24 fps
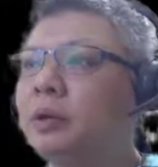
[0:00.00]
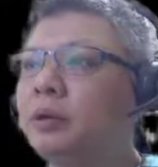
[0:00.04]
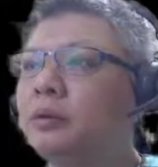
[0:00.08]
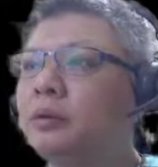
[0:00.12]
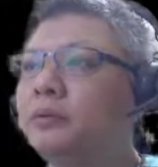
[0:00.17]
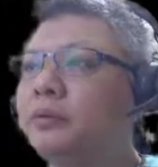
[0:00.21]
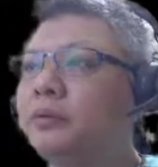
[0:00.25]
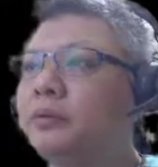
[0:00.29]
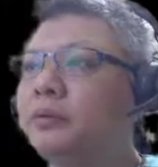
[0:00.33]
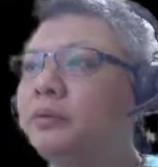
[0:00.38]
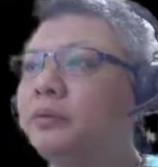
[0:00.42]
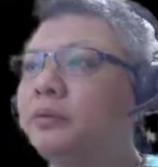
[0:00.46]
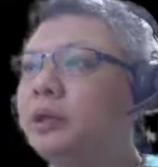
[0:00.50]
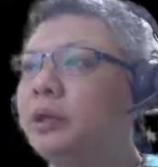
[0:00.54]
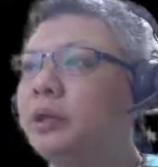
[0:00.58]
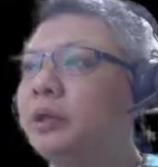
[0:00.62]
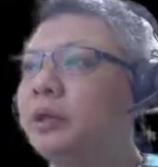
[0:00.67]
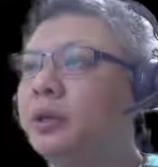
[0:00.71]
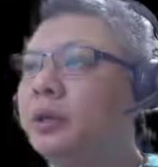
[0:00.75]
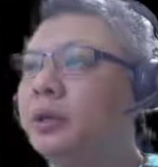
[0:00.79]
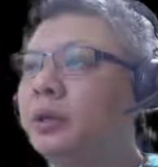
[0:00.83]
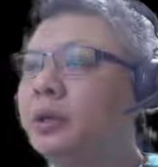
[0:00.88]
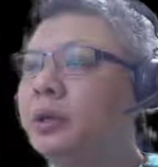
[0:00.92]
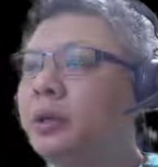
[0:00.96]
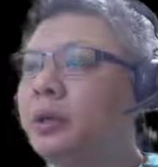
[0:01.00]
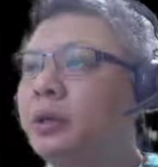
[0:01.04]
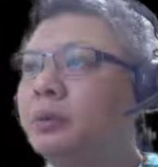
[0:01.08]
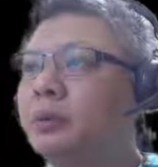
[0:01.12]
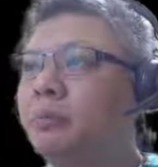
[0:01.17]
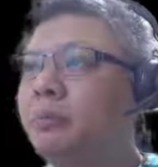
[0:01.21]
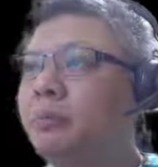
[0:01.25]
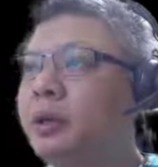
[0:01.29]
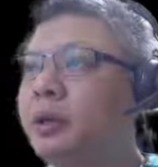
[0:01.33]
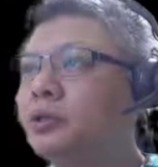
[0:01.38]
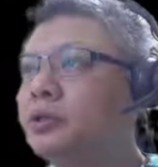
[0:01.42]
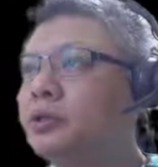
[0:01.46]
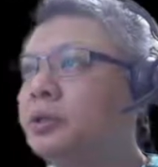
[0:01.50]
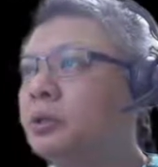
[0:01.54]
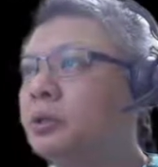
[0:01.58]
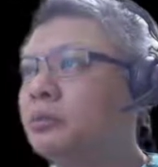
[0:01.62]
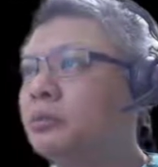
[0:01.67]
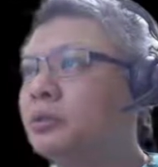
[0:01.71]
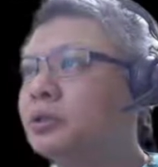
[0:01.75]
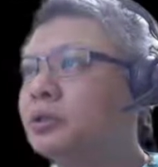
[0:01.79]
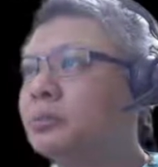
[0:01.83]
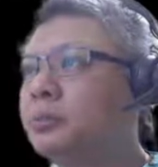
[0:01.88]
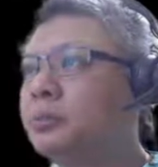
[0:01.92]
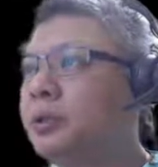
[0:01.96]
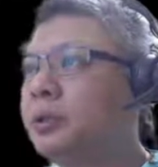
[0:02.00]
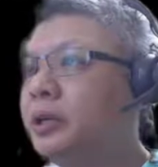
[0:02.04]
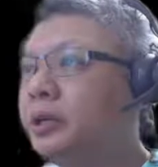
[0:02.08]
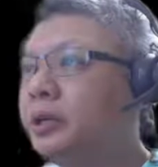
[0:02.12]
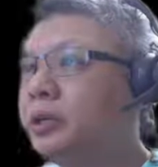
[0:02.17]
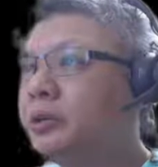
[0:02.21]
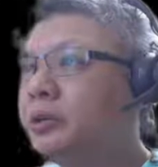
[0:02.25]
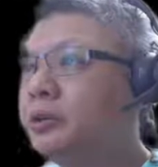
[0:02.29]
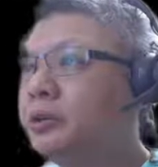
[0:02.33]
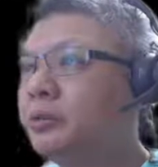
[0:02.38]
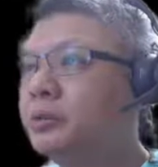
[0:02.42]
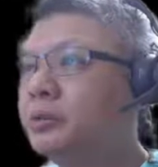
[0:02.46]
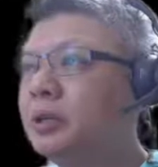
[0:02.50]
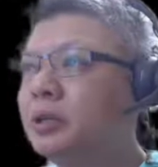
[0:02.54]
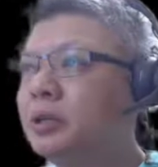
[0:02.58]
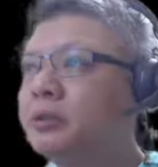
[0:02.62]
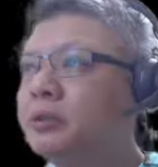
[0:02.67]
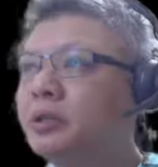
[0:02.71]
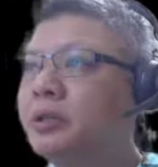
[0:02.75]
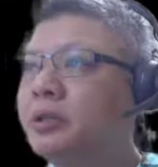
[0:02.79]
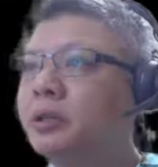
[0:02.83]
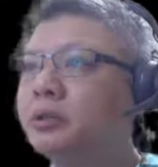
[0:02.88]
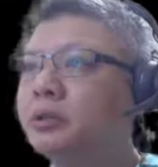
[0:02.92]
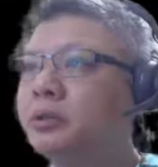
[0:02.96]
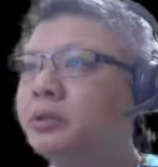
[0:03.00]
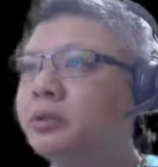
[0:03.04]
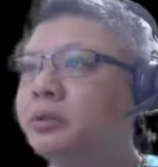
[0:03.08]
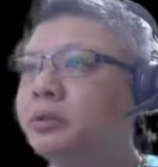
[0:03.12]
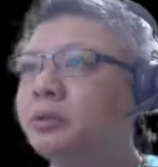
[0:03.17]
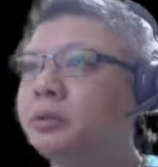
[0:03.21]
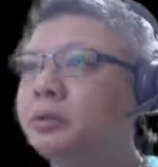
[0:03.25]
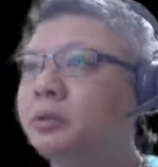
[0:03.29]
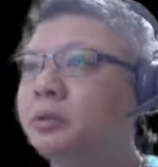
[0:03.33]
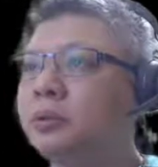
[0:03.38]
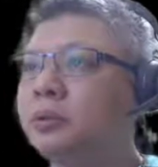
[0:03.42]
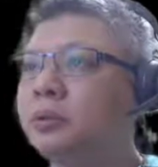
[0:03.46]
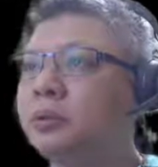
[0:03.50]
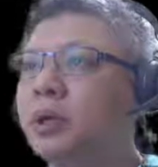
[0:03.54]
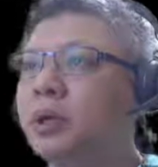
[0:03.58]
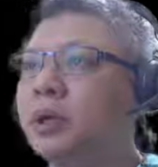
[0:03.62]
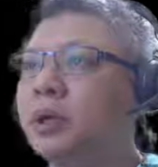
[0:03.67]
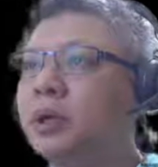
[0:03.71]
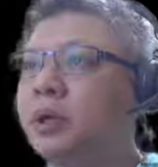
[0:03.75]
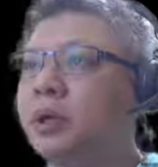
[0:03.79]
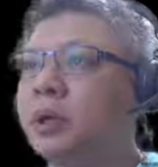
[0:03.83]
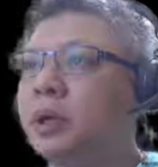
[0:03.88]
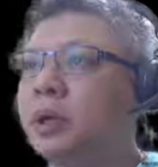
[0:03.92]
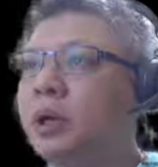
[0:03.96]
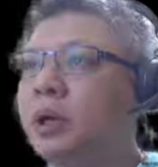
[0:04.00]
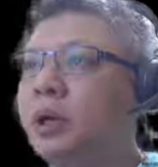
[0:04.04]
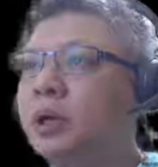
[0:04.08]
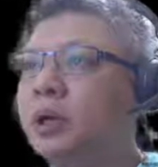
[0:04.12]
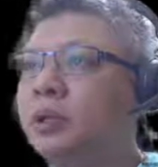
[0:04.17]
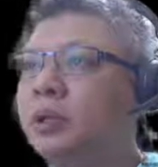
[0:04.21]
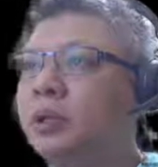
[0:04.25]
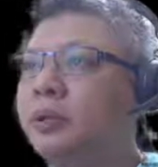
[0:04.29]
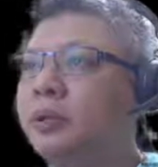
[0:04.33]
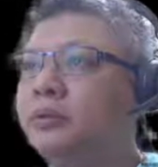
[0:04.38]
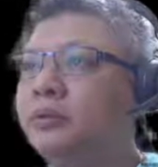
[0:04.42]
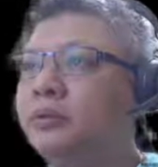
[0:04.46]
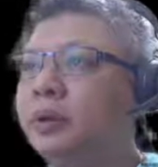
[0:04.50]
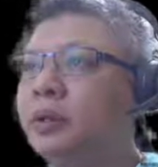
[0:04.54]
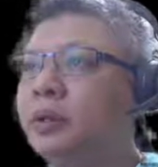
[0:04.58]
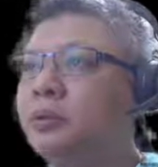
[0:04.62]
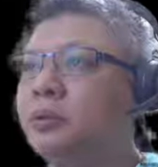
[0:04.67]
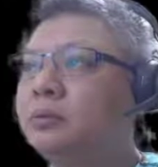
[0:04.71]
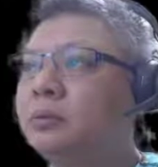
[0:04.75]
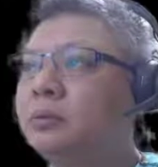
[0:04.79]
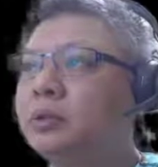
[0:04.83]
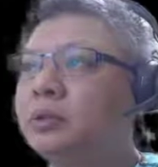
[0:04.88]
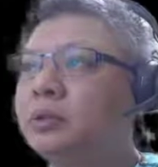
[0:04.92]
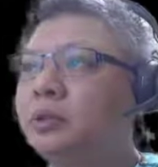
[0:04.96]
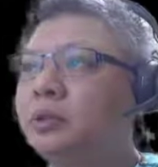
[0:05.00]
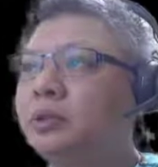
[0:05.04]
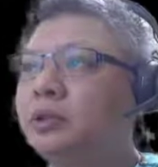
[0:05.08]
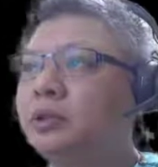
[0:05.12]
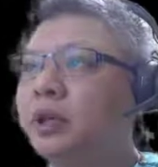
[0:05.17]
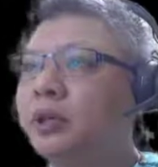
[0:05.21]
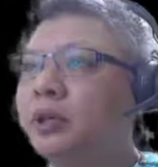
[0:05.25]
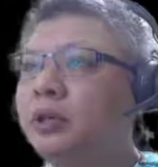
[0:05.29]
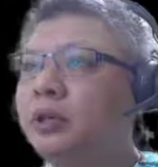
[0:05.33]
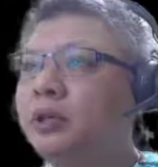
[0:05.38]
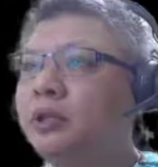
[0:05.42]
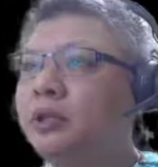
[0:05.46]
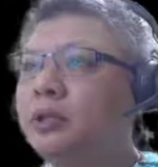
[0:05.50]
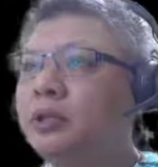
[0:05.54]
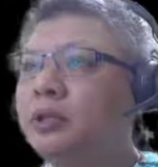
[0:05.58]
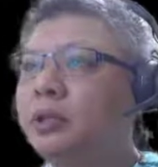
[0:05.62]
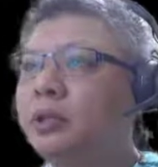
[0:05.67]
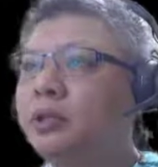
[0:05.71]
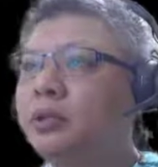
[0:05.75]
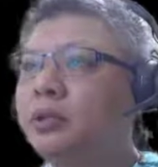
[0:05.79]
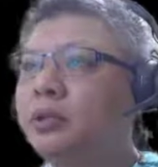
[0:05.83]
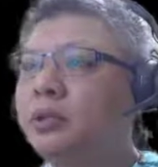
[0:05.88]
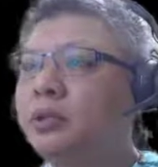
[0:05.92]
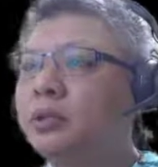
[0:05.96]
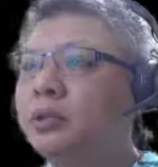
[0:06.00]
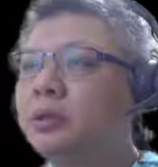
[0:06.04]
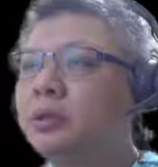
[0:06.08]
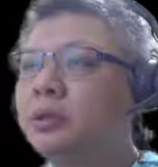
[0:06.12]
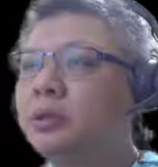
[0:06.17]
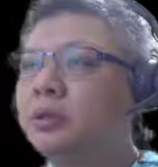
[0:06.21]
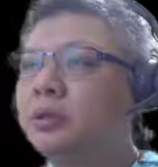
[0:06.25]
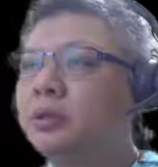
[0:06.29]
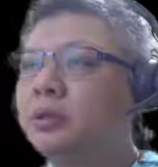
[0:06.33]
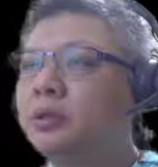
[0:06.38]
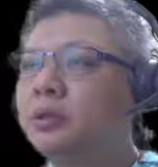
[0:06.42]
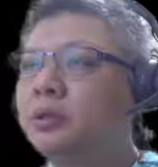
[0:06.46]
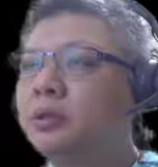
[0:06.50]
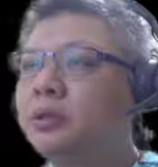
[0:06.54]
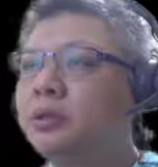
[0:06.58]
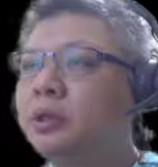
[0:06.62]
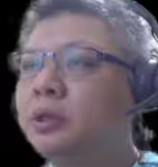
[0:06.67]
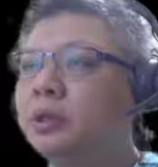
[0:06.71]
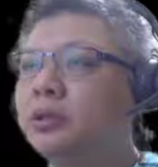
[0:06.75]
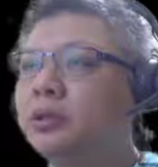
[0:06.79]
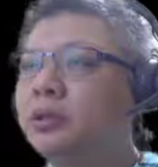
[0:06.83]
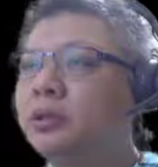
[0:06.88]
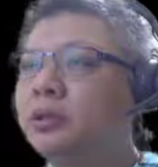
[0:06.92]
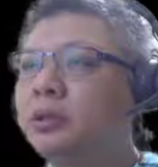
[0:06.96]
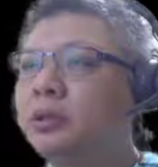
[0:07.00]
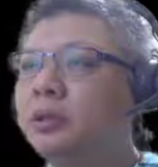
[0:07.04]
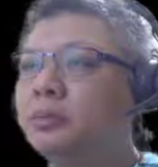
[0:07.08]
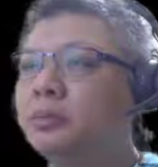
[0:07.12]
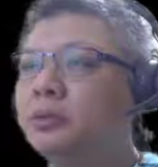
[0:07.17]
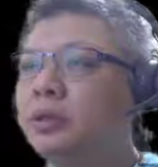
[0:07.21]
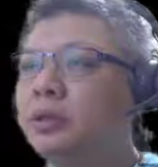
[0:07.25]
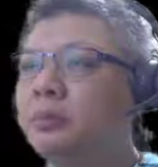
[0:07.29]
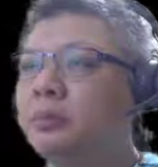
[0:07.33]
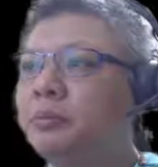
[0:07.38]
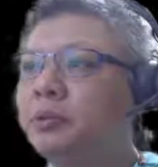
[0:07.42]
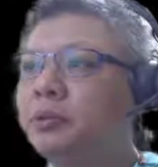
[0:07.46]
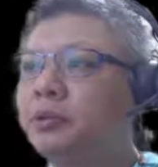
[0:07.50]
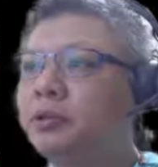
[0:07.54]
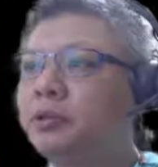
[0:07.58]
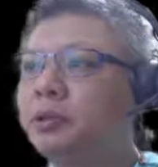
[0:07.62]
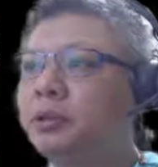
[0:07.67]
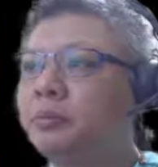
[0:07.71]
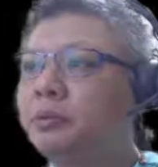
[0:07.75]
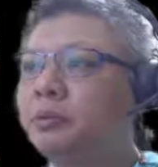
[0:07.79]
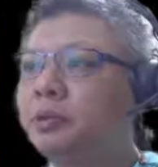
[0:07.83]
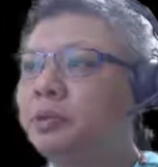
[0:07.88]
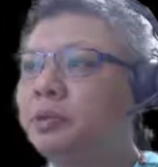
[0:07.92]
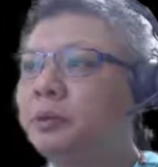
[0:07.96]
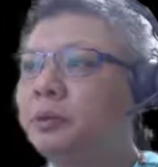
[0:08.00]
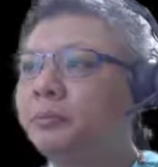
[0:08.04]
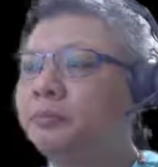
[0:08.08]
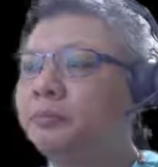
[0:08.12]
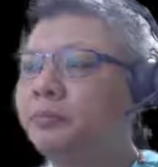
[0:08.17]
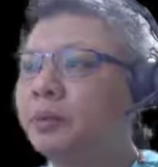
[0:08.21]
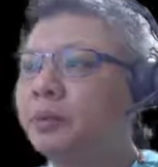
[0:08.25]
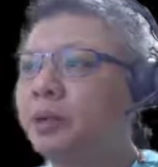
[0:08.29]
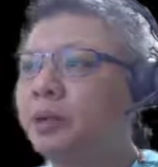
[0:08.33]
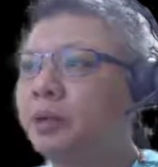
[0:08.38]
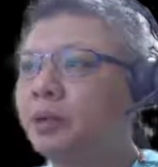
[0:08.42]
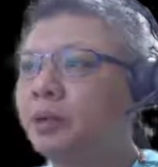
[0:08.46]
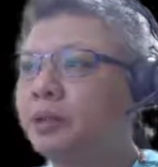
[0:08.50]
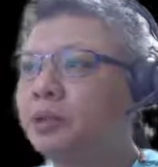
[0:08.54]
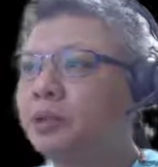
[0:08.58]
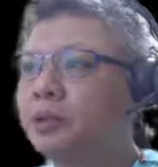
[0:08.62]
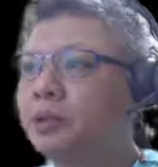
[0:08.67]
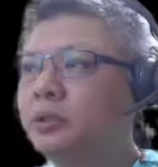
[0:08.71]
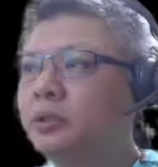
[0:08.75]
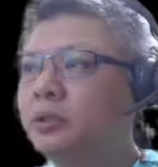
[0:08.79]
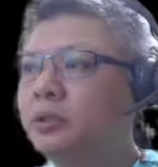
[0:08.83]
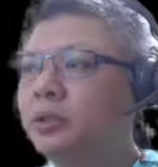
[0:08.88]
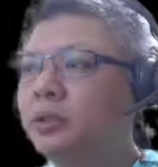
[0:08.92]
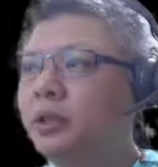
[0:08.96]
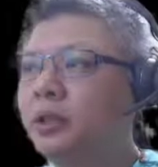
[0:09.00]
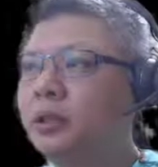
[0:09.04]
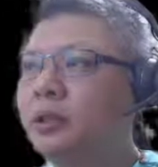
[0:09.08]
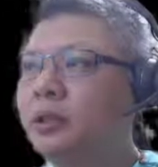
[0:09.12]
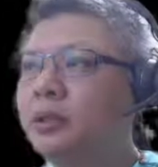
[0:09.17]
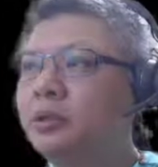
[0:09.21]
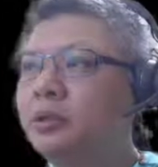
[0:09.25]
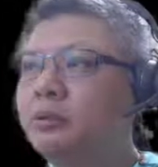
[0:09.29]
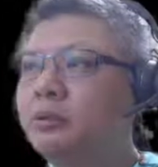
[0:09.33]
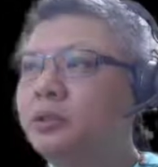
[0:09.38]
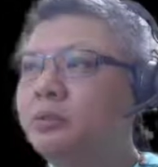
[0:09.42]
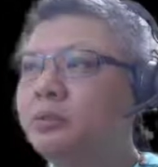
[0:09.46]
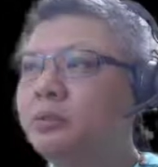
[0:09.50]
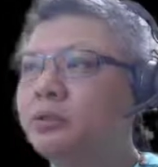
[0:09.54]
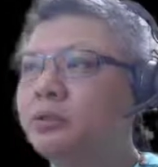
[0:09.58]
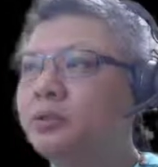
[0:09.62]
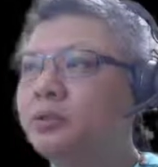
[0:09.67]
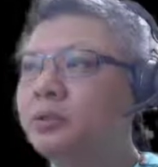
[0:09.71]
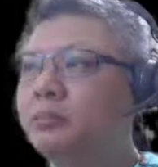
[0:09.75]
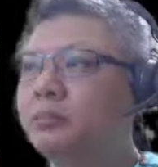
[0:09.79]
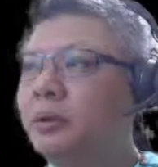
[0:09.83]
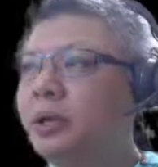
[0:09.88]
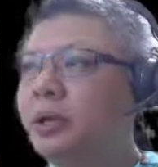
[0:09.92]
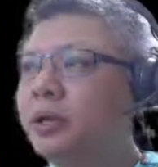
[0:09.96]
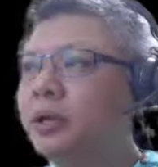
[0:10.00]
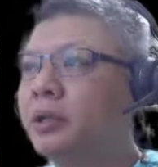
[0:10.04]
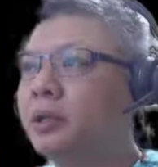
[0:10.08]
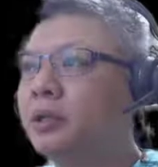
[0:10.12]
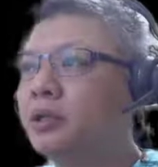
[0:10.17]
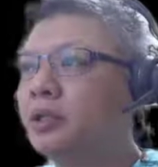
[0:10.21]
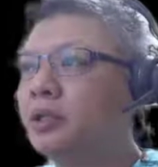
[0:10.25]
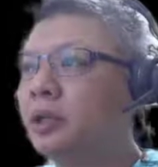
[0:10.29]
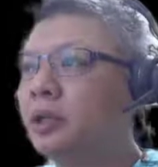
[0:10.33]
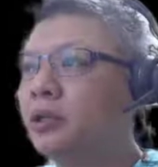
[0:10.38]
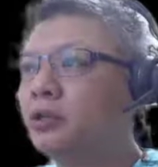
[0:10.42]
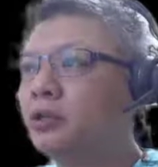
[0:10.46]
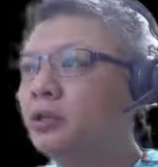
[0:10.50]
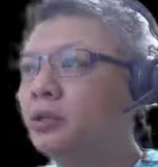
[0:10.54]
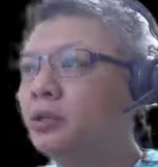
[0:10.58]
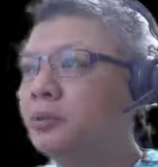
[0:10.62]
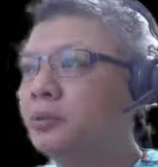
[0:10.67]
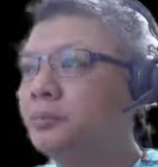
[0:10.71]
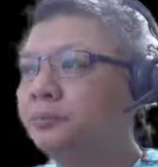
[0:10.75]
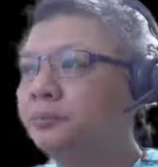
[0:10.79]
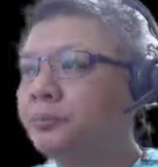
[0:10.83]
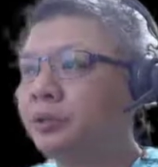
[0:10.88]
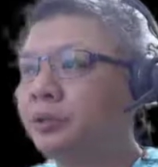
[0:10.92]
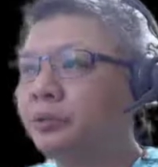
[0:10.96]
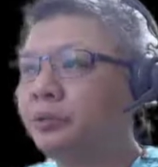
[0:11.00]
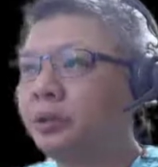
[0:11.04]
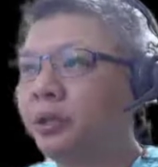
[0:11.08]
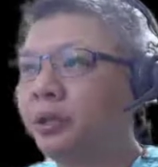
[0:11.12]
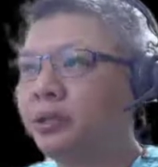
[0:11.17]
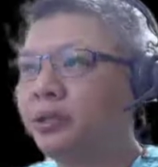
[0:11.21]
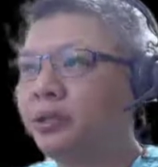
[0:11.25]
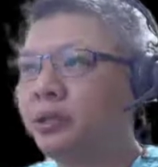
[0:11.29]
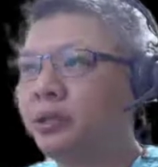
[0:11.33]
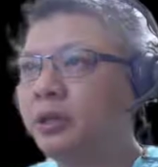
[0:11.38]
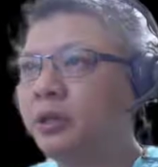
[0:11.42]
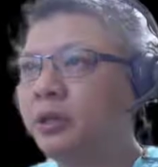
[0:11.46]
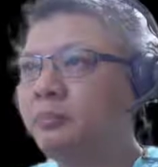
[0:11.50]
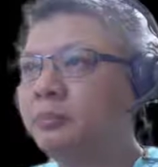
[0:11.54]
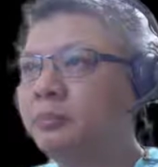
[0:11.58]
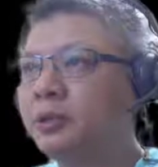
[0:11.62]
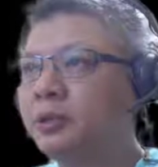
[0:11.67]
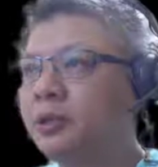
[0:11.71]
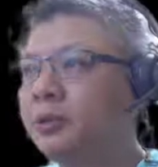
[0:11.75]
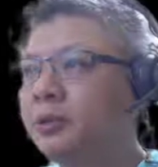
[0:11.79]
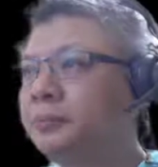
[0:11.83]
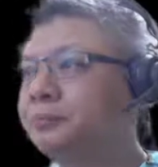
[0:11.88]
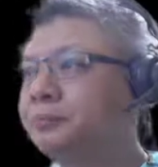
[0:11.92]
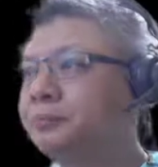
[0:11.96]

of a match that was played in 2002. The event was the Chinese National Xiangqi Team Championships. The year was sponsored by the Jiazhou Real Estate Company.